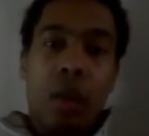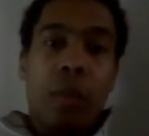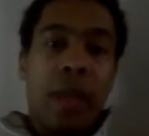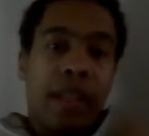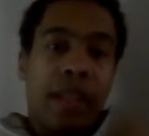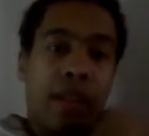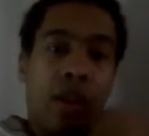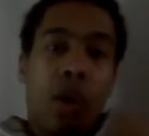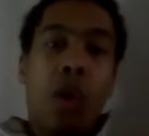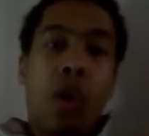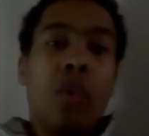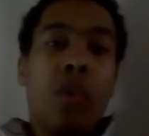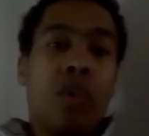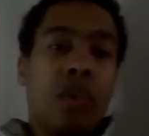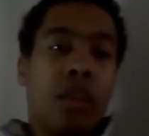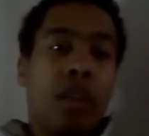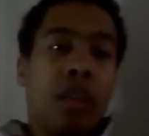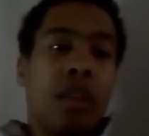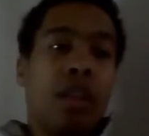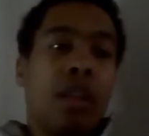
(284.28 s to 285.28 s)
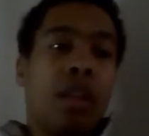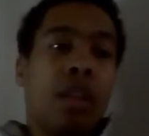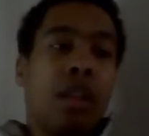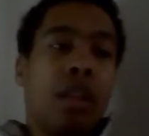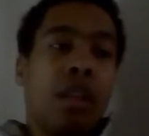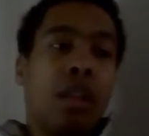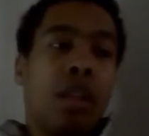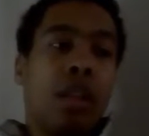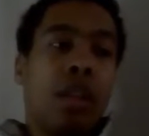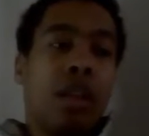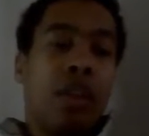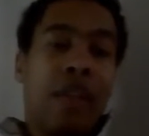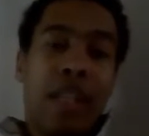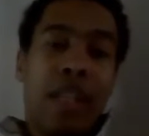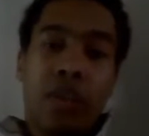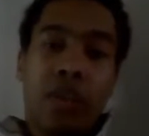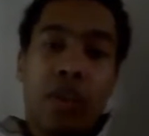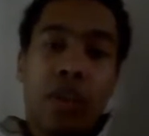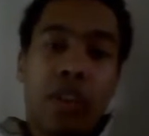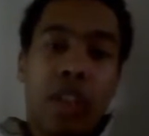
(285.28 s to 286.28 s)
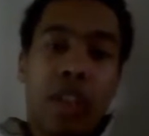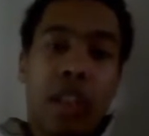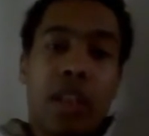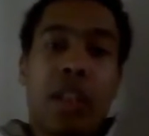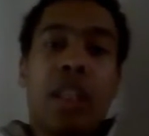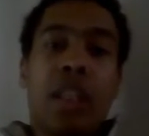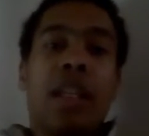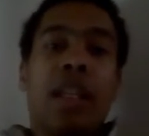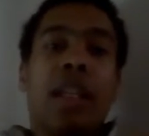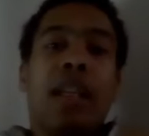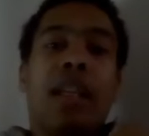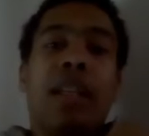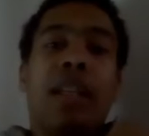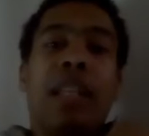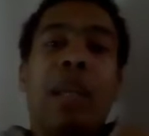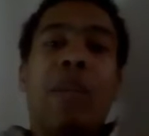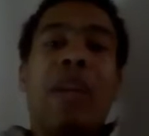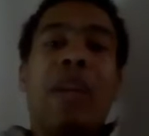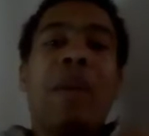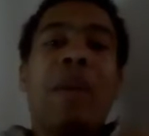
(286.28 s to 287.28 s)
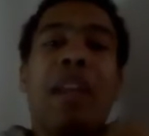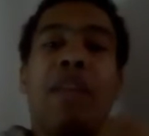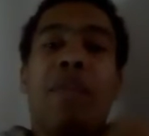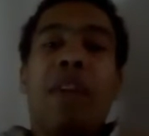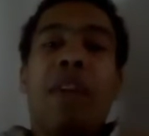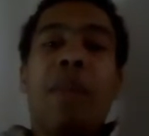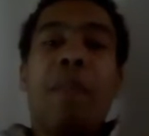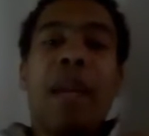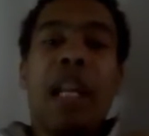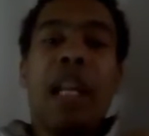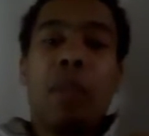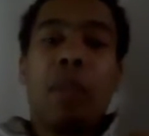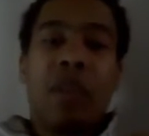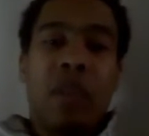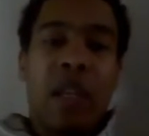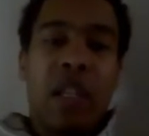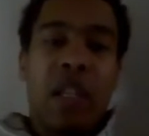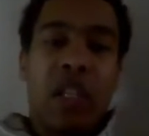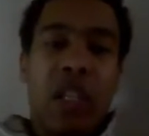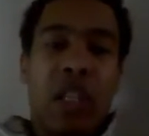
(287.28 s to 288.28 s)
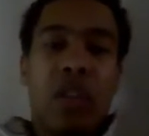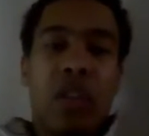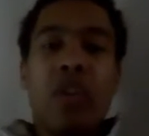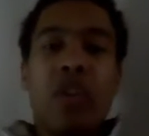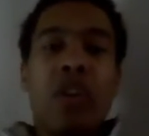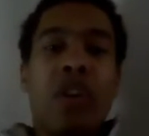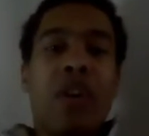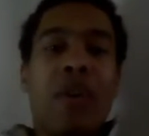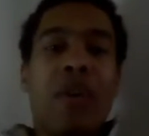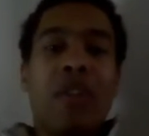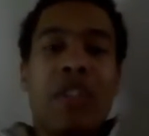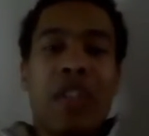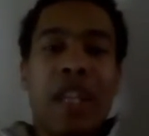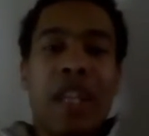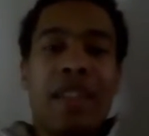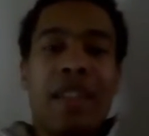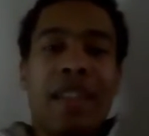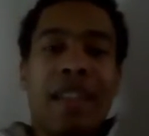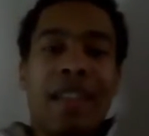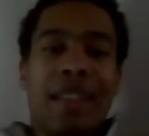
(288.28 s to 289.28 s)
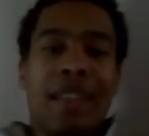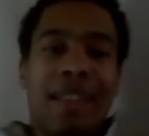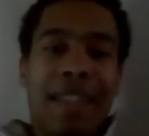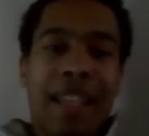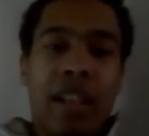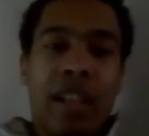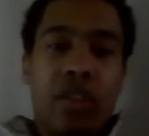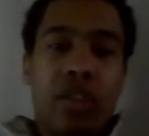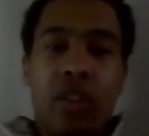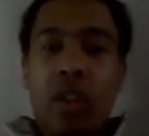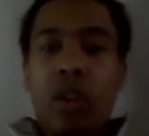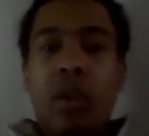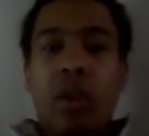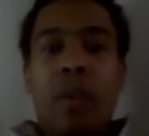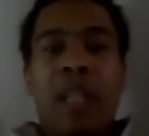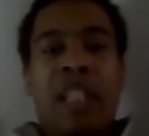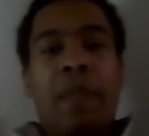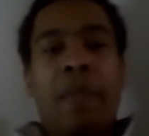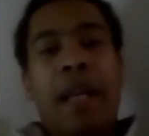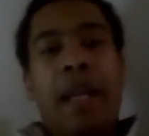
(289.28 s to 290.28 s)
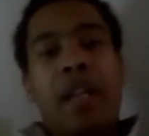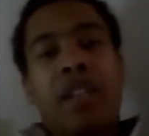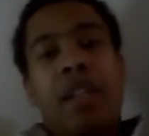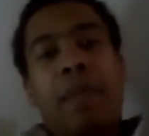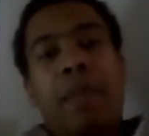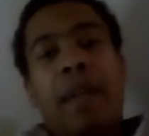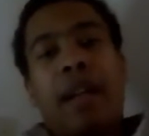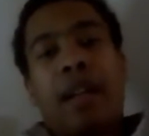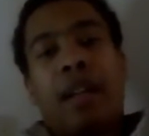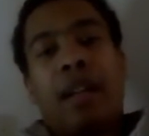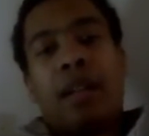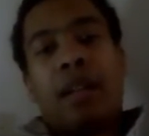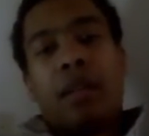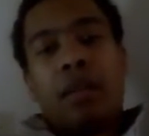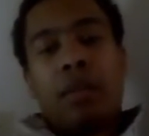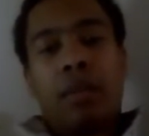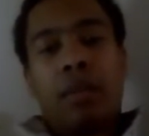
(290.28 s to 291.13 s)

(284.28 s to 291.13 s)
with their own resources, they were now in a far better position to negotiate deals with Spanish America.